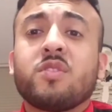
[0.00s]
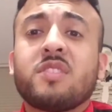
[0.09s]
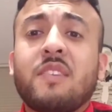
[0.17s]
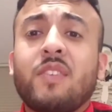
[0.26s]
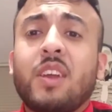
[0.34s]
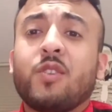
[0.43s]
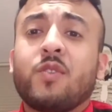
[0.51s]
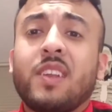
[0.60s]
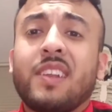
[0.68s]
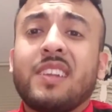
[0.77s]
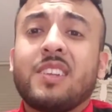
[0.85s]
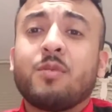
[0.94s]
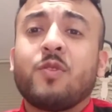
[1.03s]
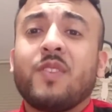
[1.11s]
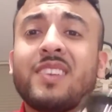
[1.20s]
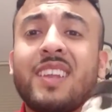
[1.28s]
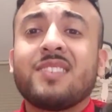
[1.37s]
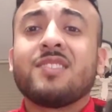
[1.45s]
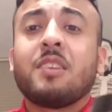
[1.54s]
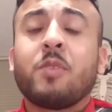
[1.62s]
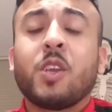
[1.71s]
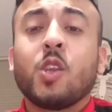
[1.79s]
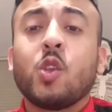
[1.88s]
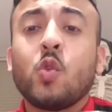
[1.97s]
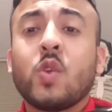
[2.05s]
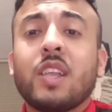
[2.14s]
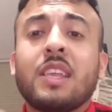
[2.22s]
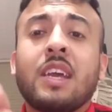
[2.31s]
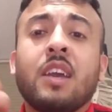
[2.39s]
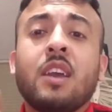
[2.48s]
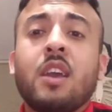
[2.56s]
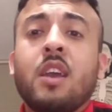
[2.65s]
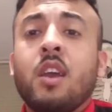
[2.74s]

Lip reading: 7 out of 10 in terms of intensity, but you do get that,